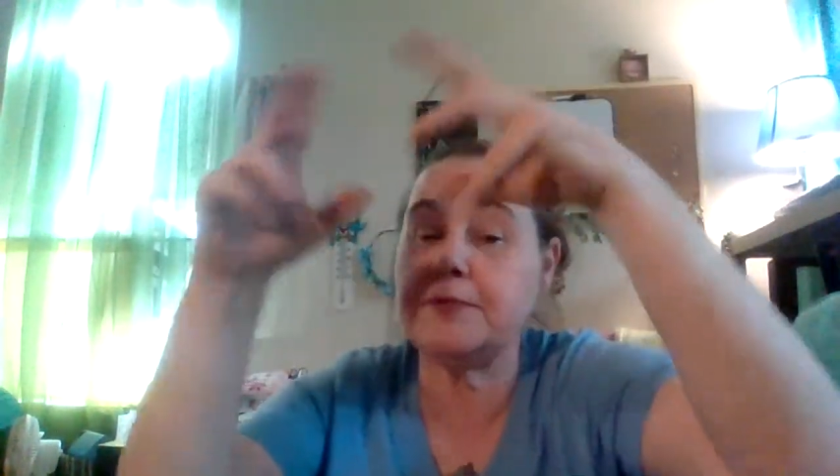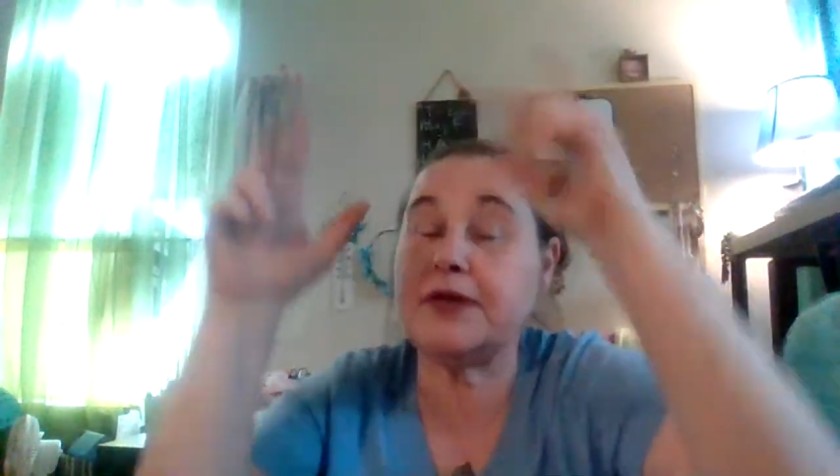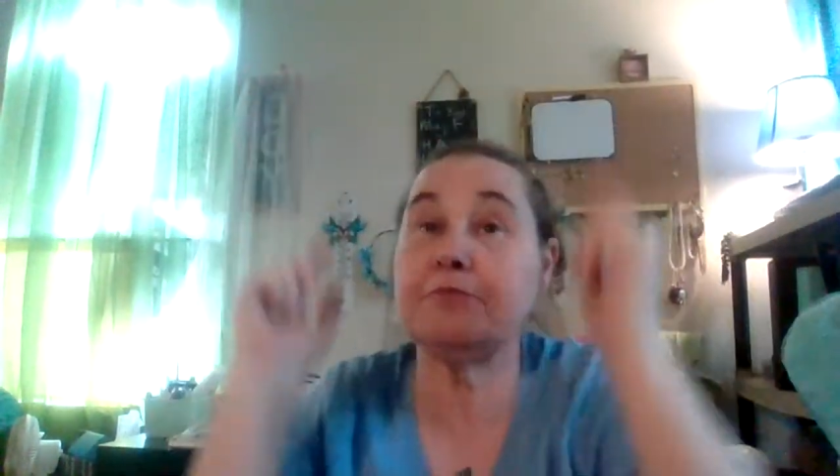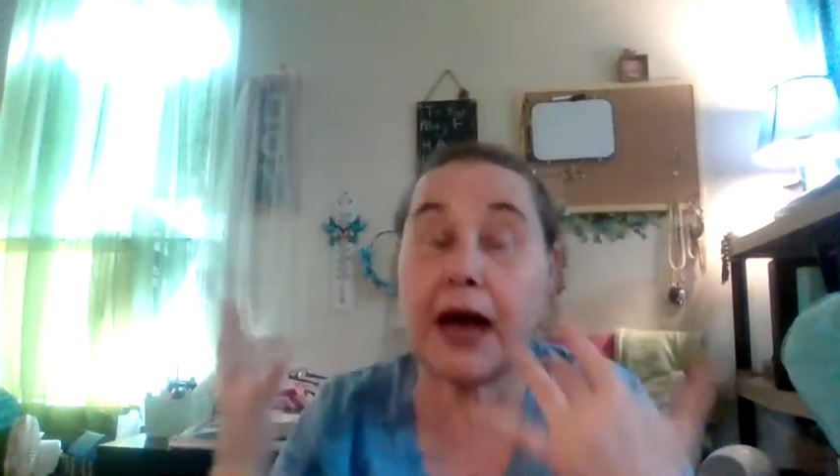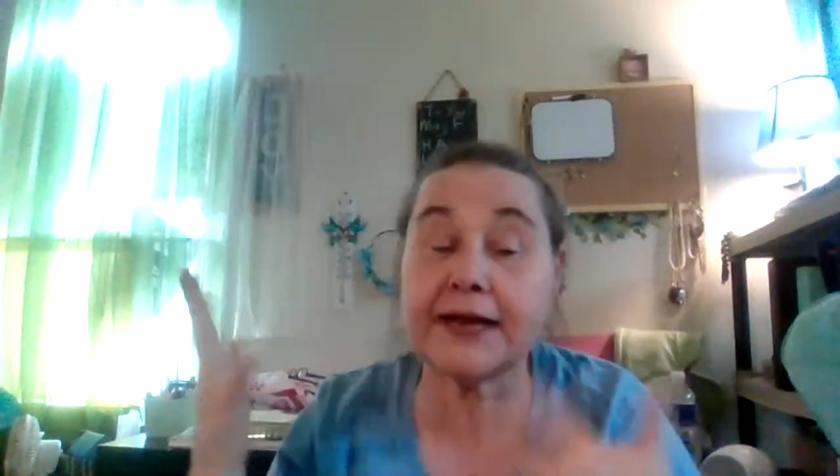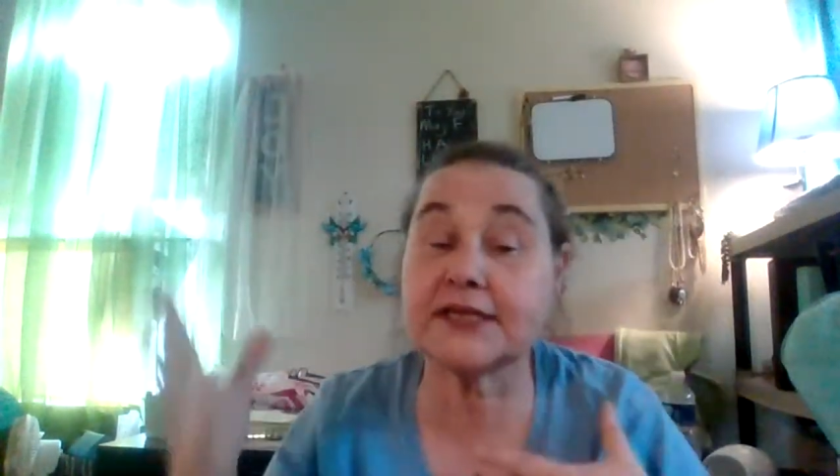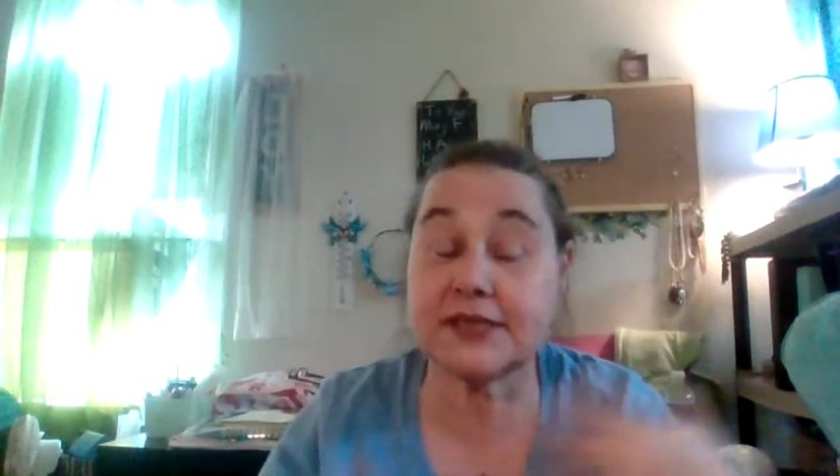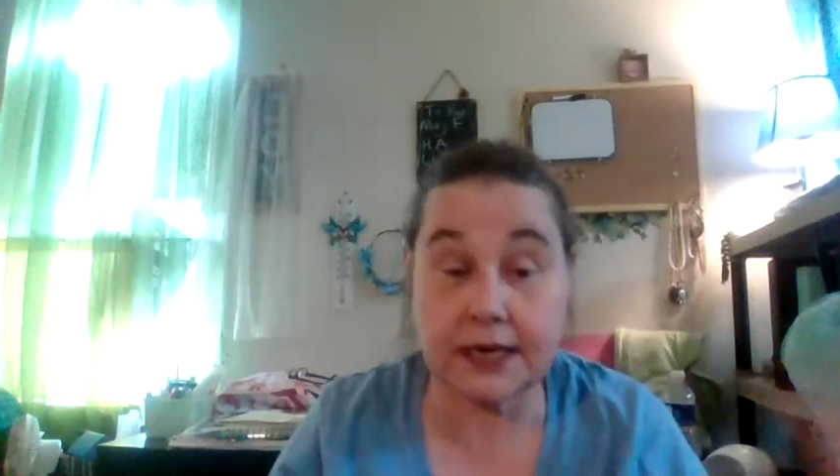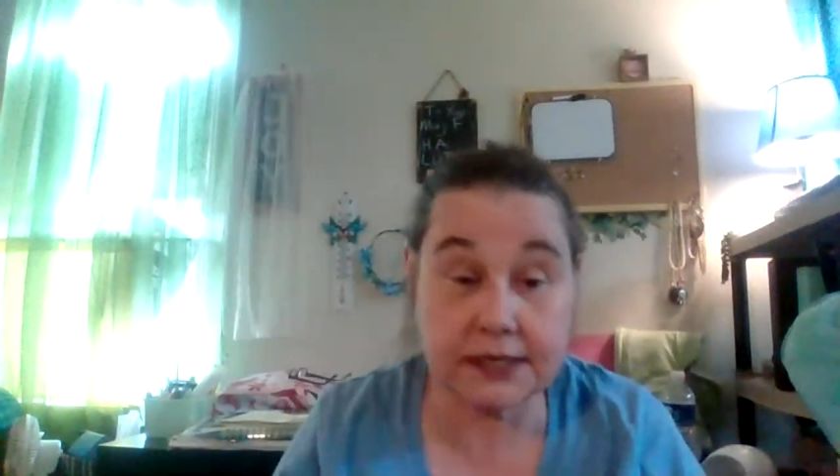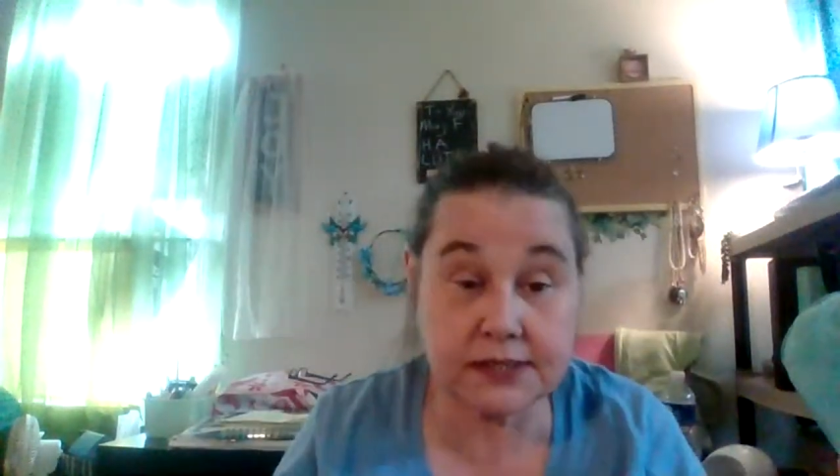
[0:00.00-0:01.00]
be
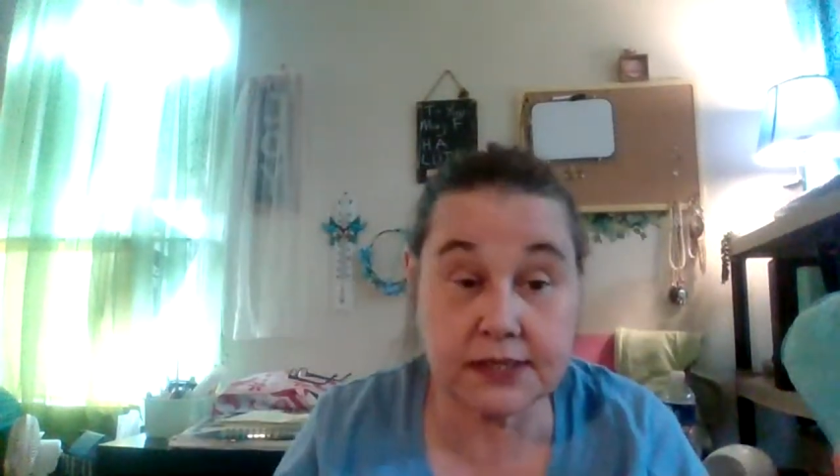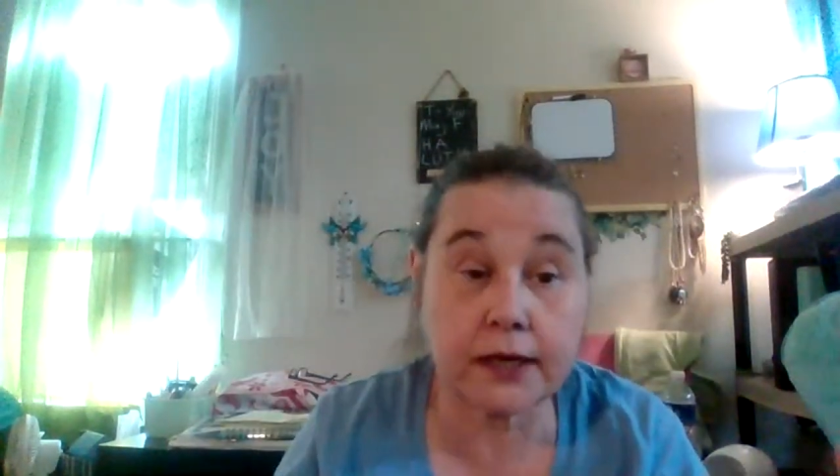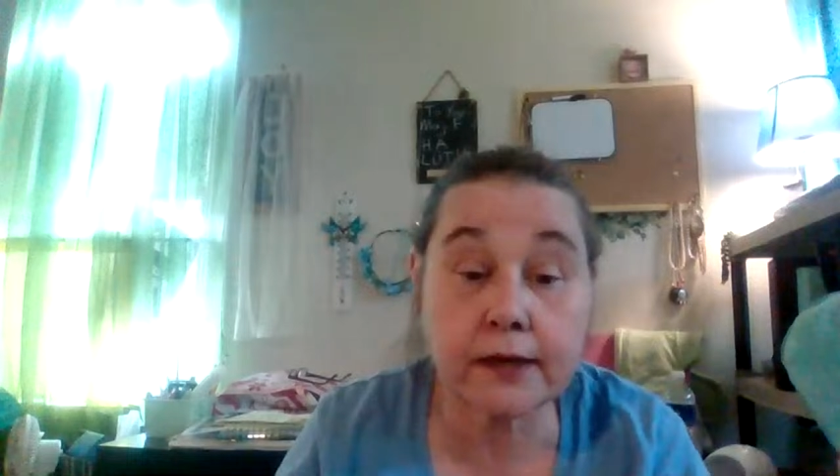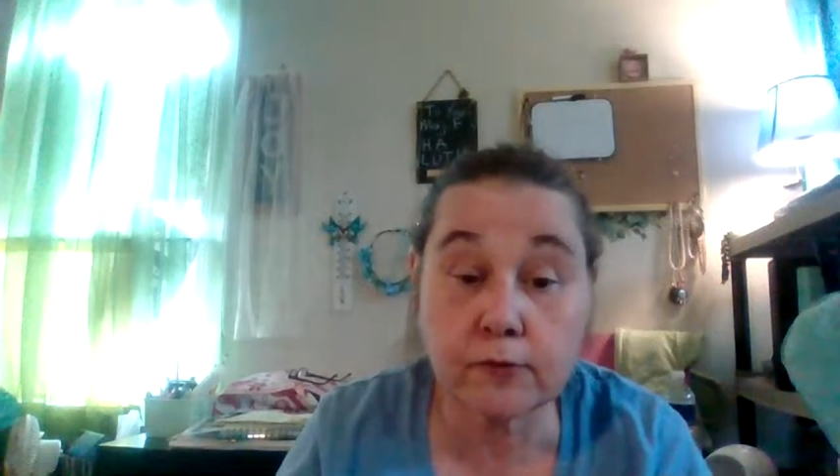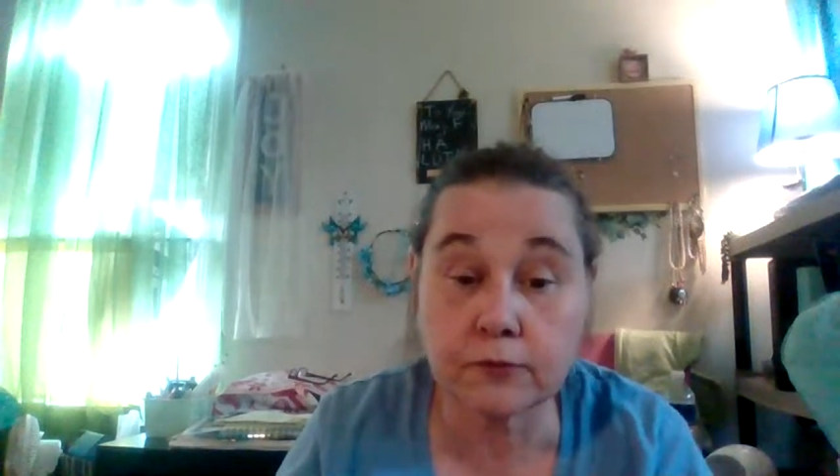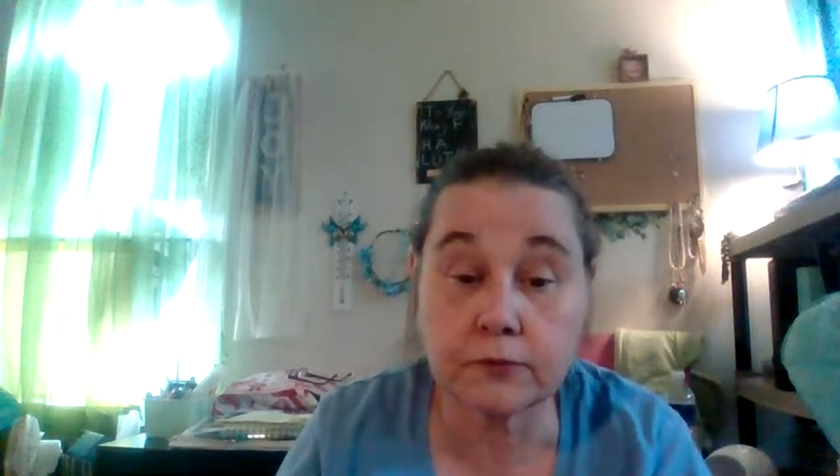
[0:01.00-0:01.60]
monetizing it,